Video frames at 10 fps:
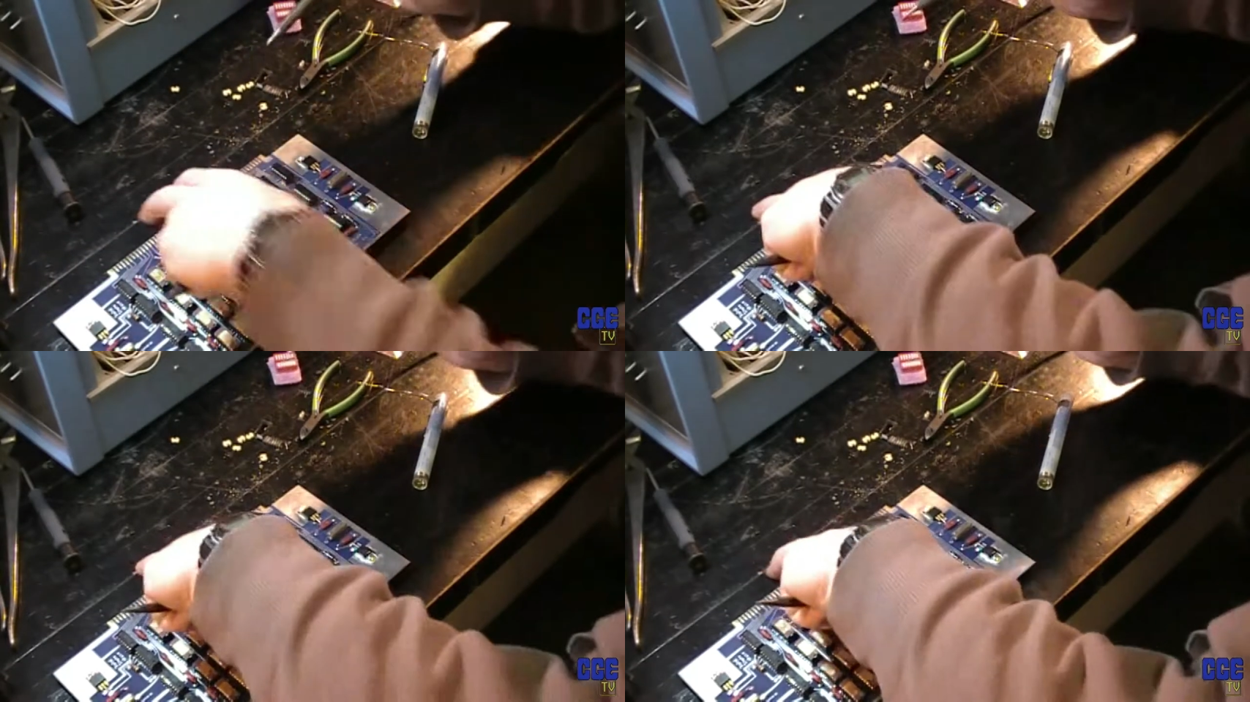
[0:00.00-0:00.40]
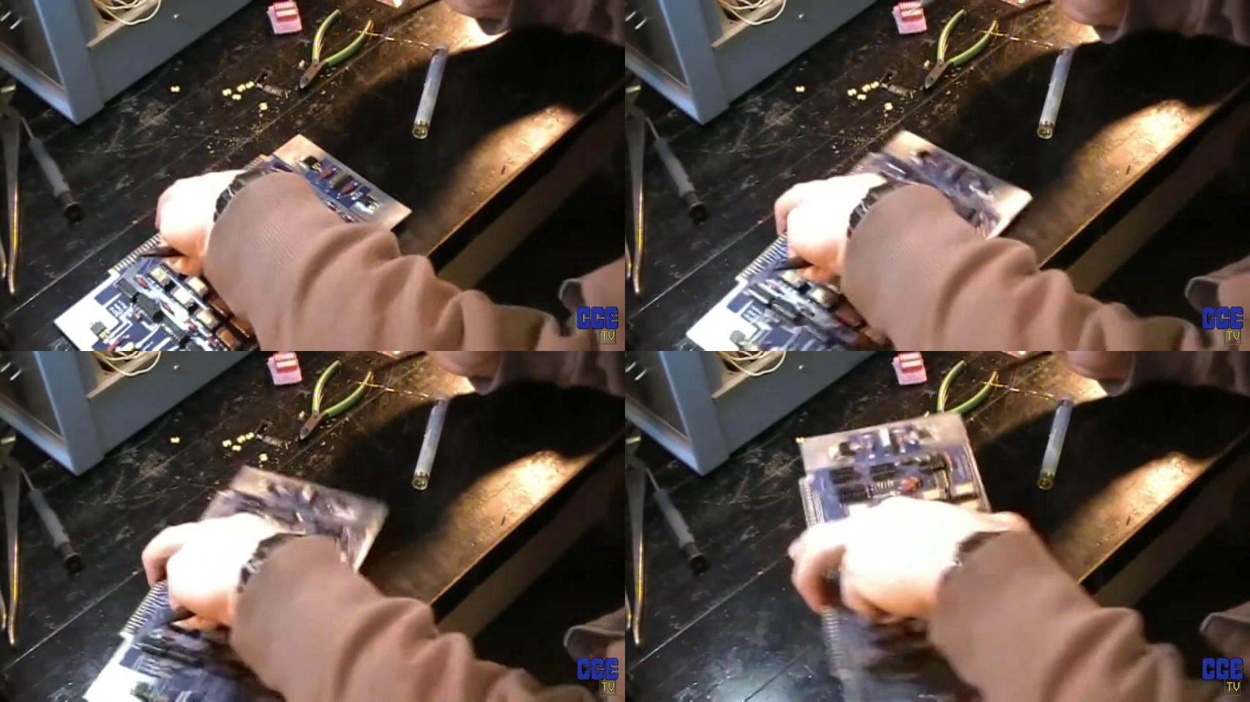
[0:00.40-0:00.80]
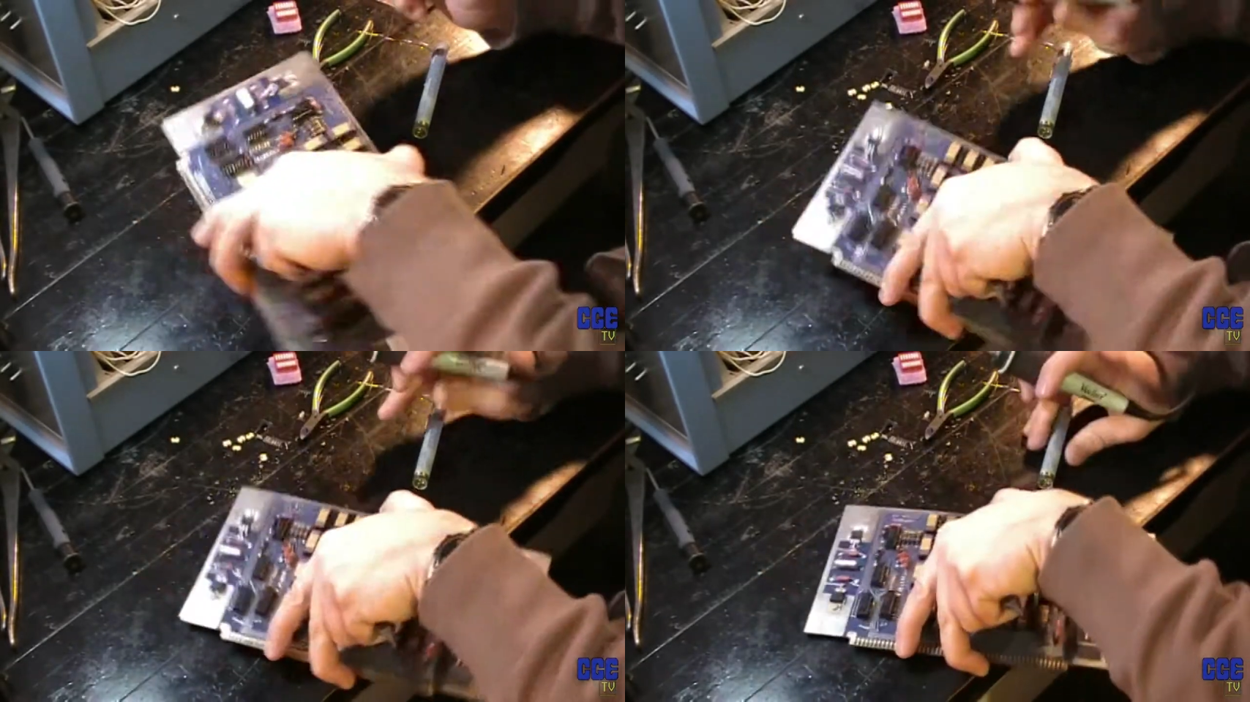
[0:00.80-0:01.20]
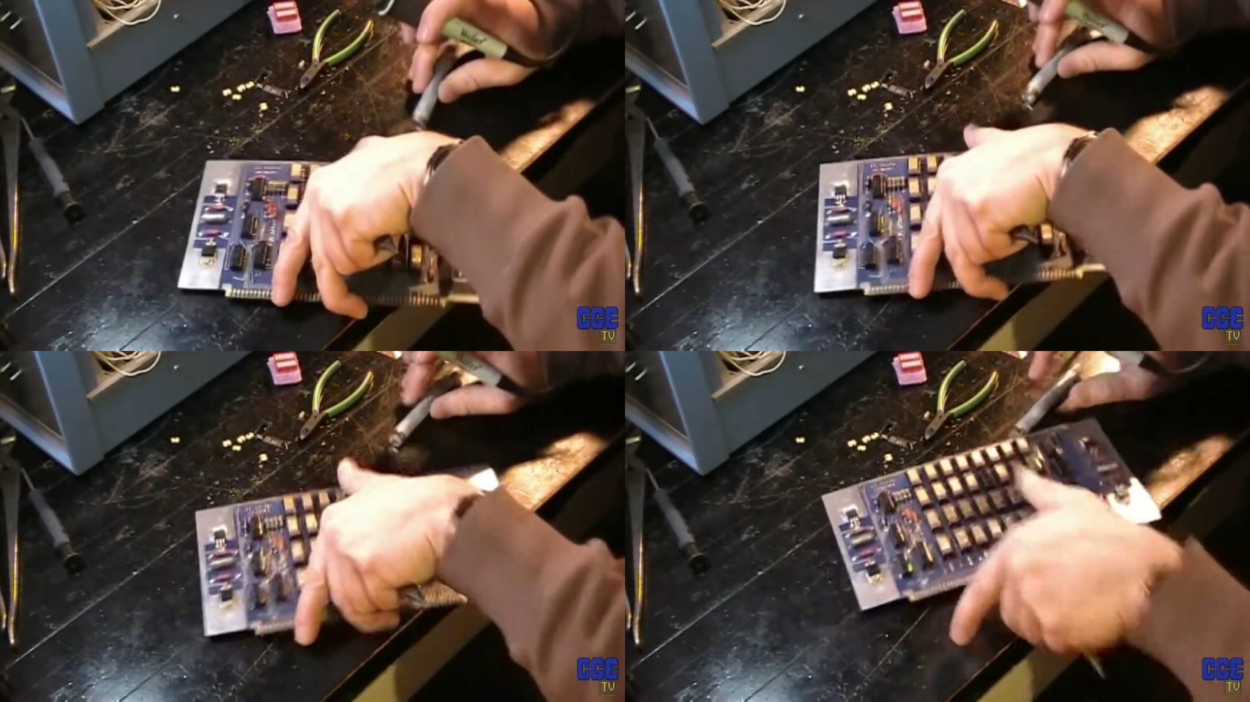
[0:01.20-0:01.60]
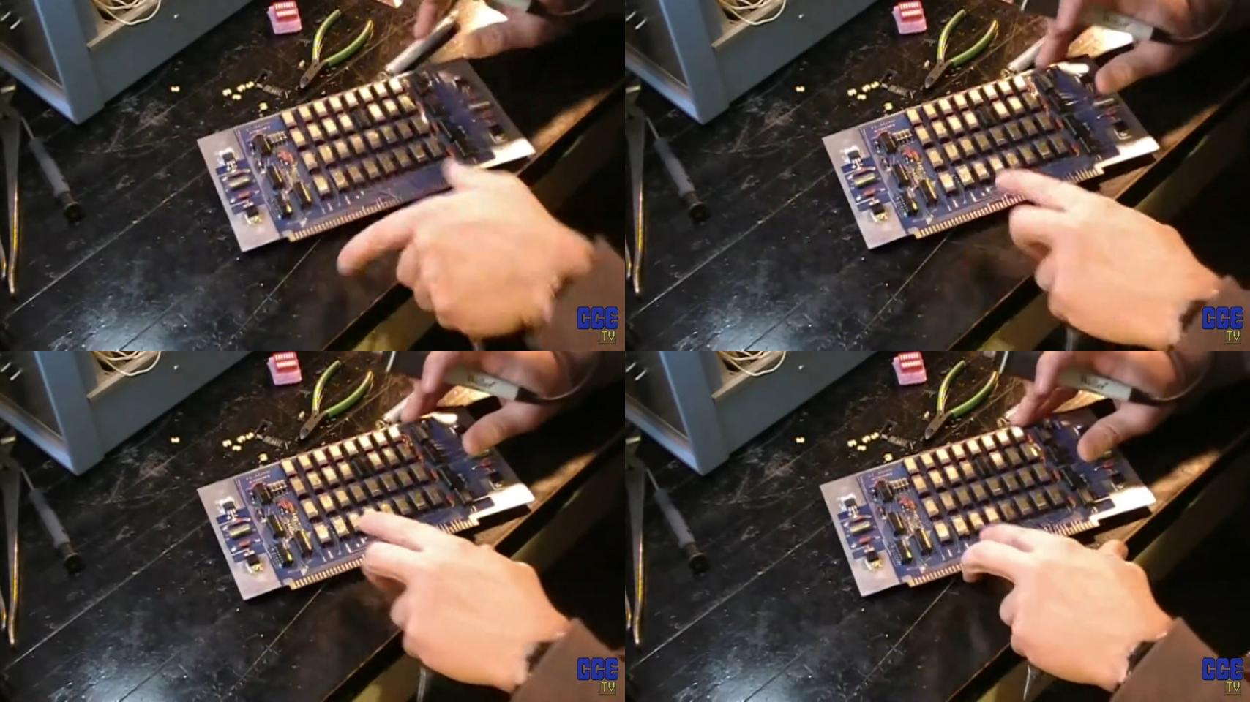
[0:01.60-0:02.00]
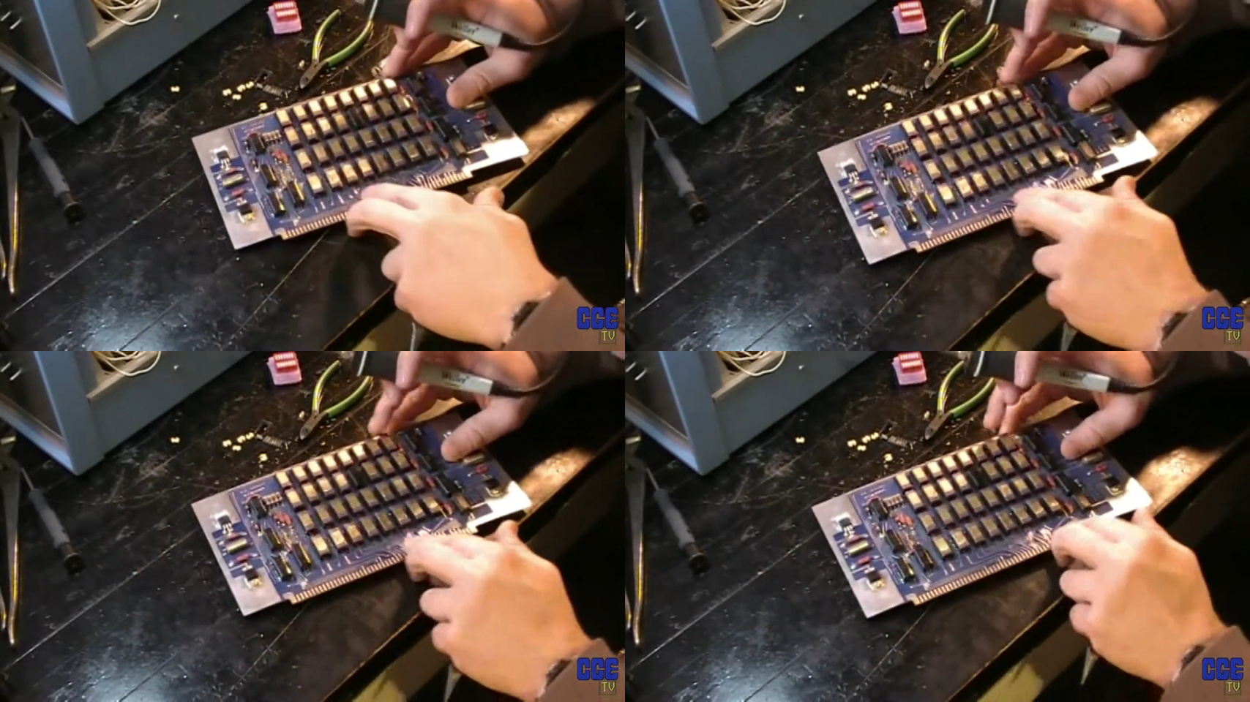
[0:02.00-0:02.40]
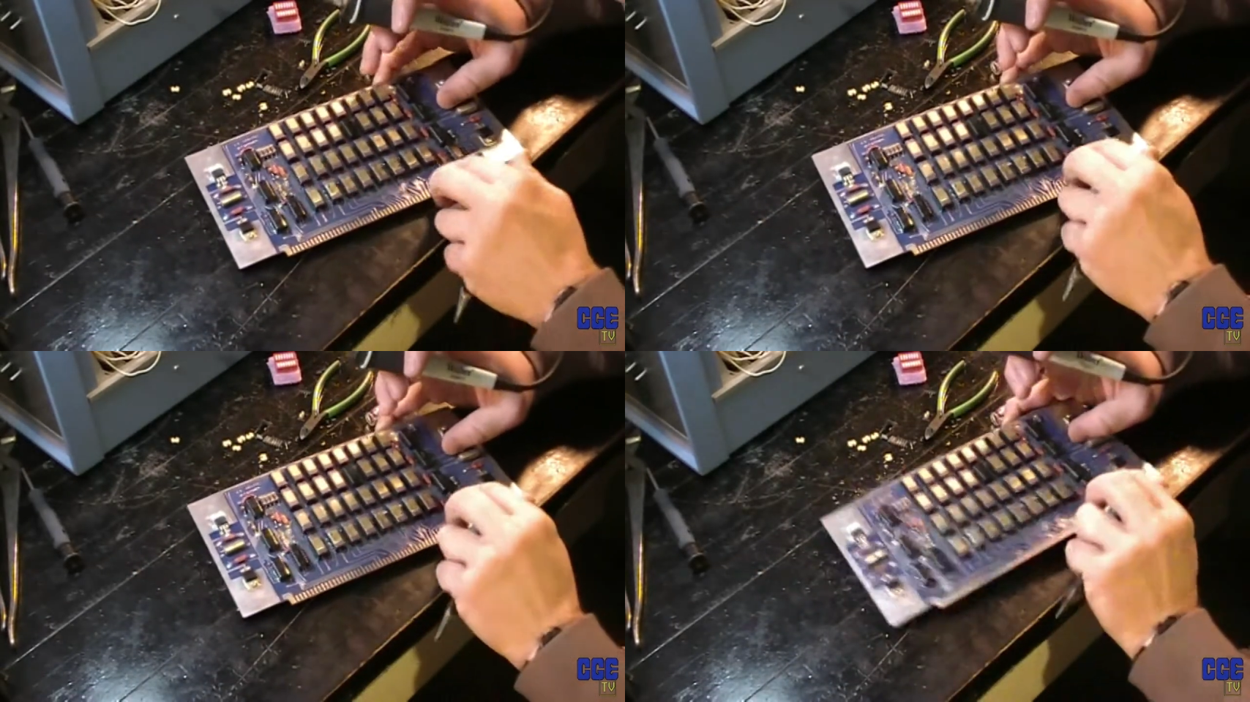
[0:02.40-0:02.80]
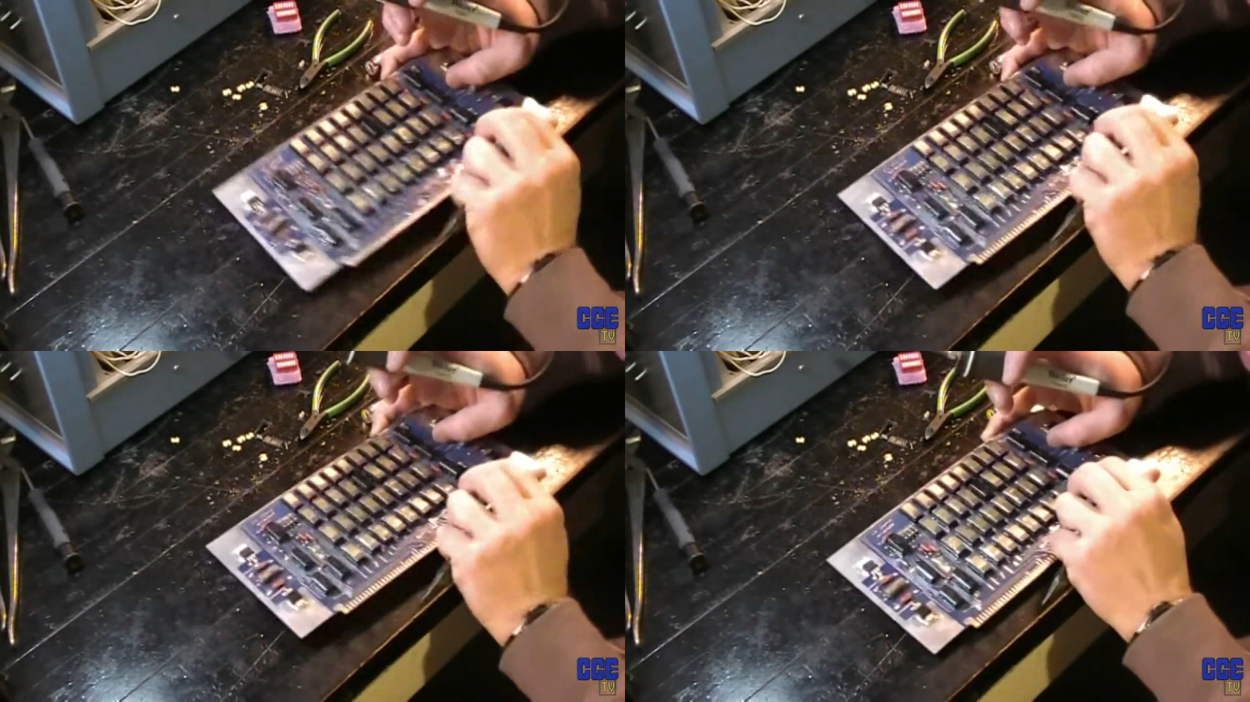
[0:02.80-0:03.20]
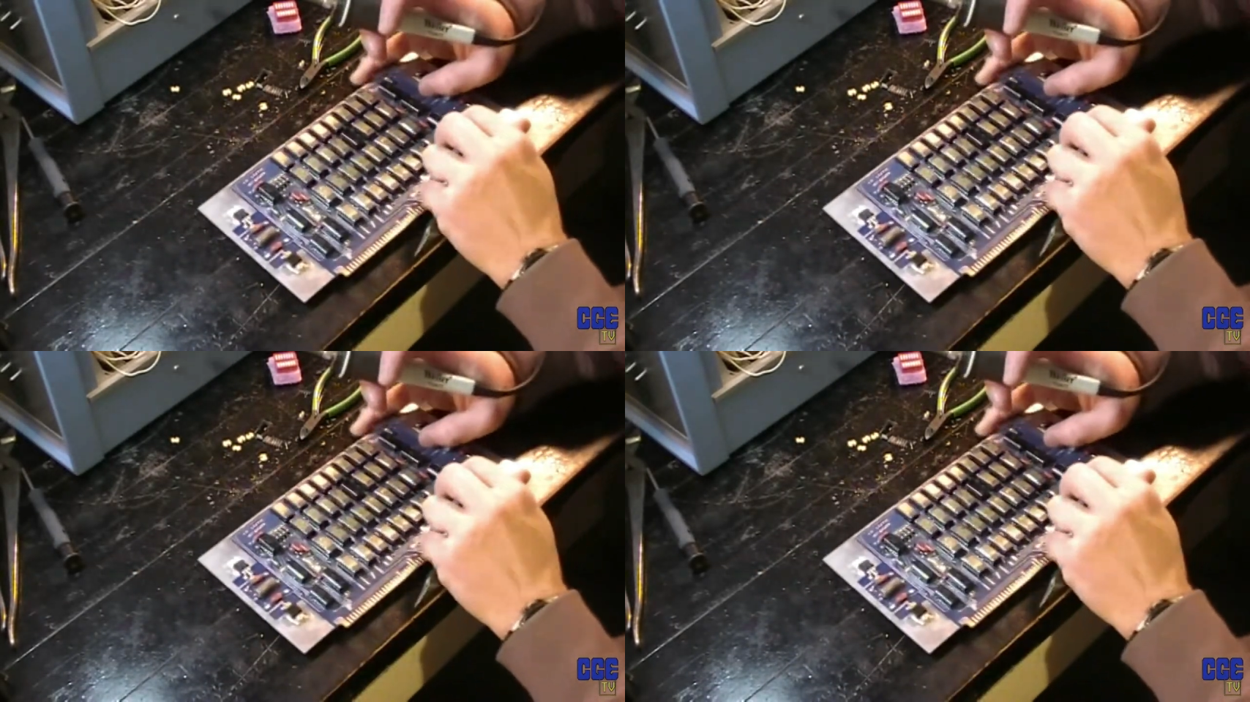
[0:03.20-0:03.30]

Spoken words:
[unreadable: no face in view]